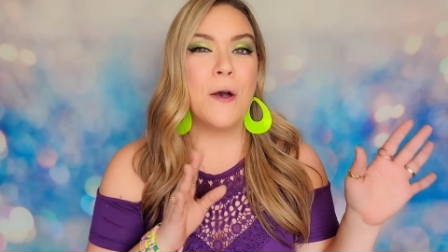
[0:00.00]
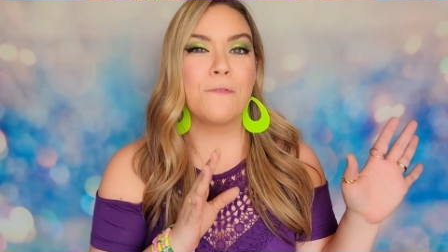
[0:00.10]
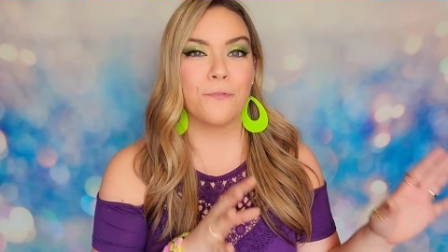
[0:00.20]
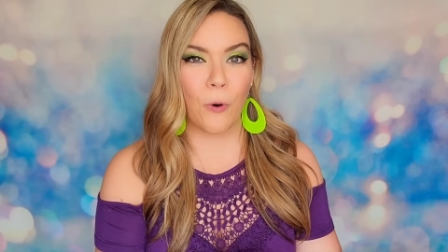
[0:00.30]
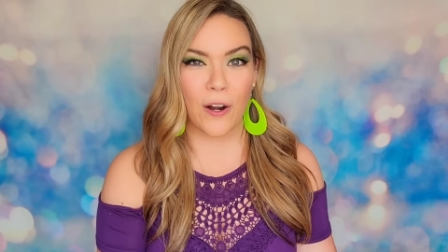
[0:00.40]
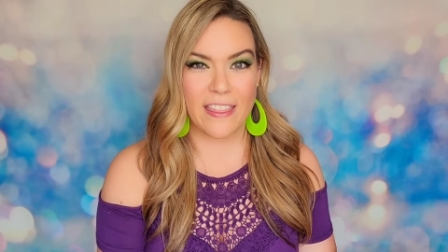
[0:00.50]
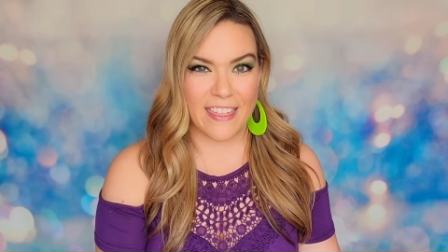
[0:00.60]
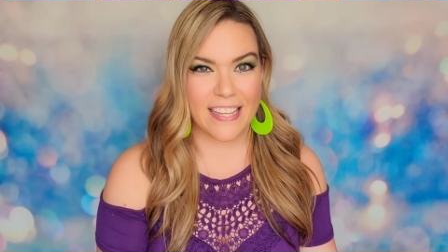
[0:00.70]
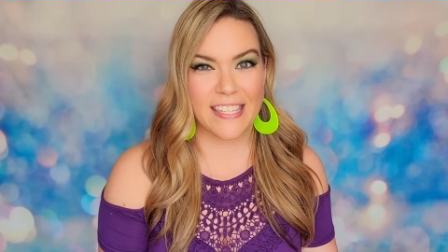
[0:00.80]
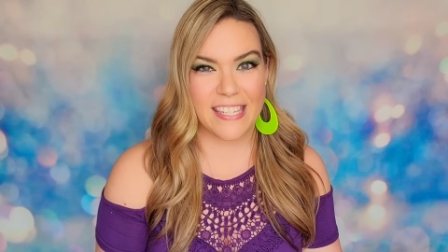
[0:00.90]
for
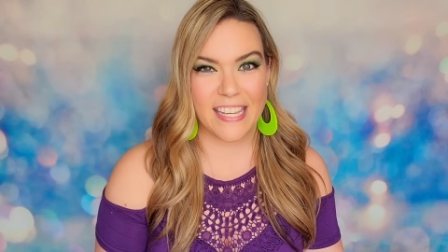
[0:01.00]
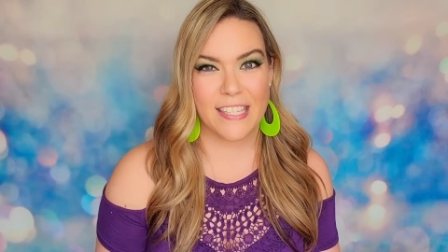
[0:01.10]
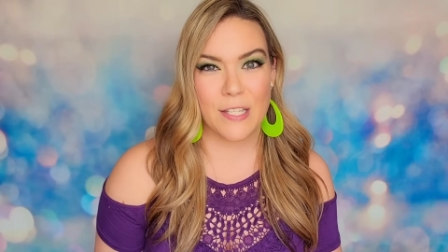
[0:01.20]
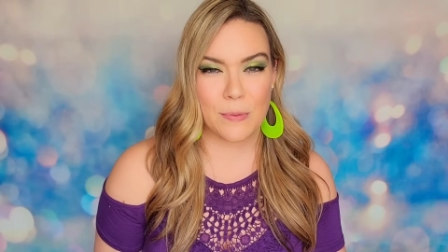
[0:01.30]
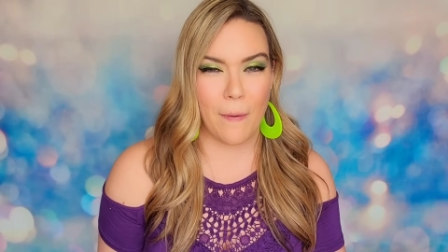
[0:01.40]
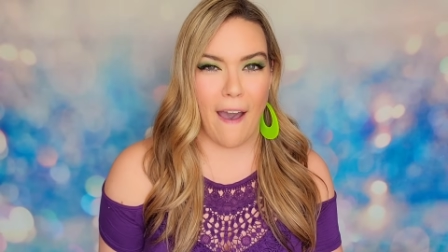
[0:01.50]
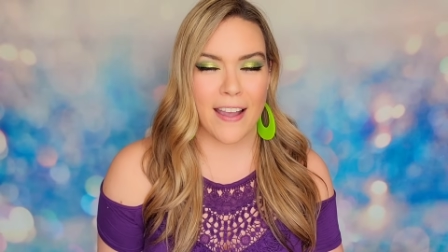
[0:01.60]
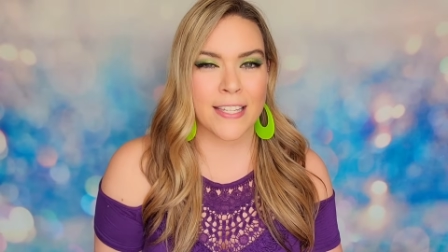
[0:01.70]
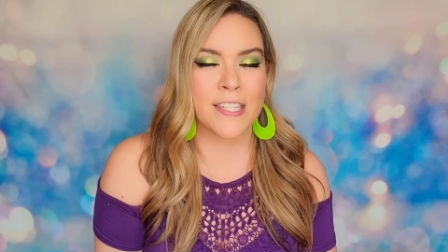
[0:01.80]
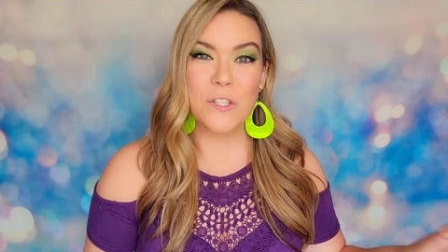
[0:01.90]
this season's box.